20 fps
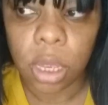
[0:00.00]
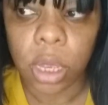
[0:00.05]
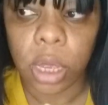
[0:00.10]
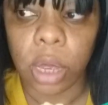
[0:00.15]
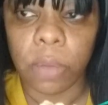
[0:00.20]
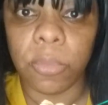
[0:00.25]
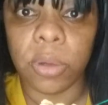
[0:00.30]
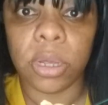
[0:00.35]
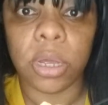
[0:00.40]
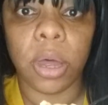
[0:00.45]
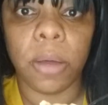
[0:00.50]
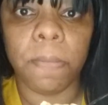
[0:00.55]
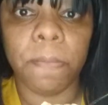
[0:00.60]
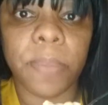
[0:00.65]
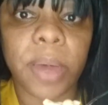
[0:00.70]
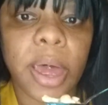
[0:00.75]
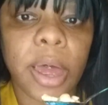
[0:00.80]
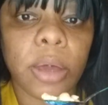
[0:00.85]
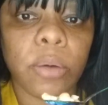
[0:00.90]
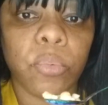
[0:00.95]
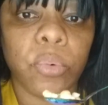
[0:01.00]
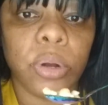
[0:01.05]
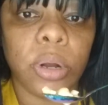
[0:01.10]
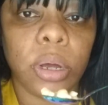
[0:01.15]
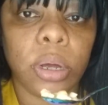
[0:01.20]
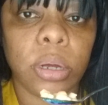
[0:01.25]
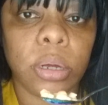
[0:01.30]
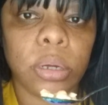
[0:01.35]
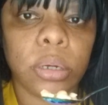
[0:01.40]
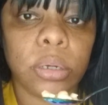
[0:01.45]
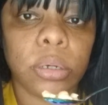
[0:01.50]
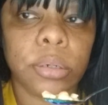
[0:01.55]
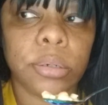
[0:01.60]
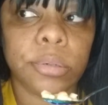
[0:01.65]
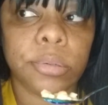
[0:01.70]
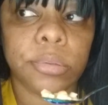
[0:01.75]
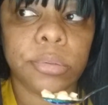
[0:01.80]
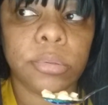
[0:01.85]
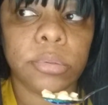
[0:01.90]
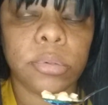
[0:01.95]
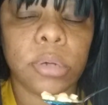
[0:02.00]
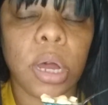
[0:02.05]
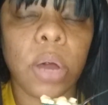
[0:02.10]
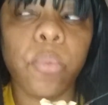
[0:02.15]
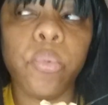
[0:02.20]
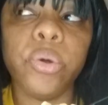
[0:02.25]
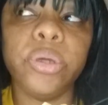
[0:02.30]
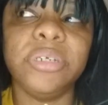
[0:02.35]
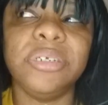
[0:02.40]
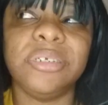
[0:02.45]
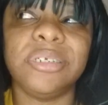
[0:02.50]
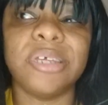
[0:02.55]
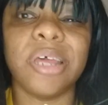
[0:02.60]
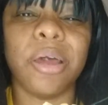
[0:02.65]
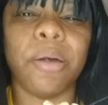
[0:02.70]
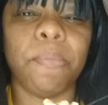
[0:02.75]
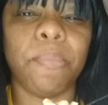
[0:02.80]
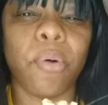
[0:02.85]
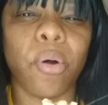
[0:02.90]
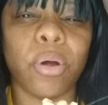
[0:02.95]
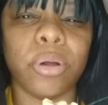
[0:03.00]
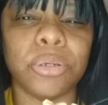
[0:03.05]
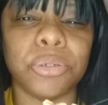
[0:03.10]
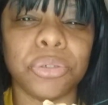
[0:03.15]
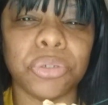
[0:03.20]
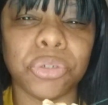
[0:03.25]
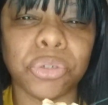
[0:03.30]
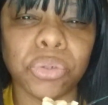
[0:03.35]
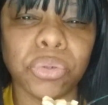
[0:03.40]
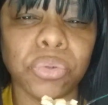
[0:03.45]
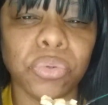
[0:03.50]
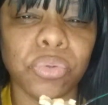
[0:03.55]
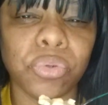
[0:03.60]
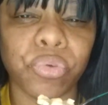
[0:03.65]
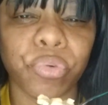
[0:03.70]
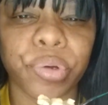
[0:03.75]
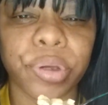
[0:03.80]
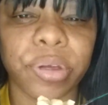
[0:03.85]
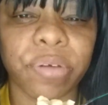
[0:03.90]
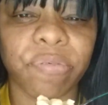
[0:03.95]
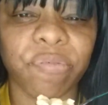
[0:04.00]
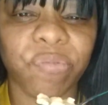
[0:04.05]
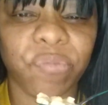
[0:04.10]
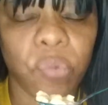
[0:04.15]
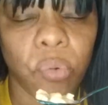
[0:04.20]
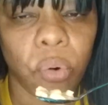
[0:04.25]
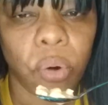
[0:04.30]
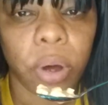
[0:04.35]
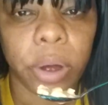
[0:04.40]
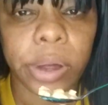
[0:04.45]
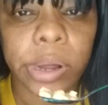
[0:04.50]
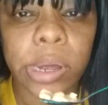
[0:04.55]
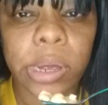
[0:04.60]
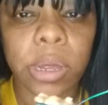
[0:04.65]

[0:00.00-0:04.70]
I'm going to come back with a, I wouldn't say a part two, three, and four.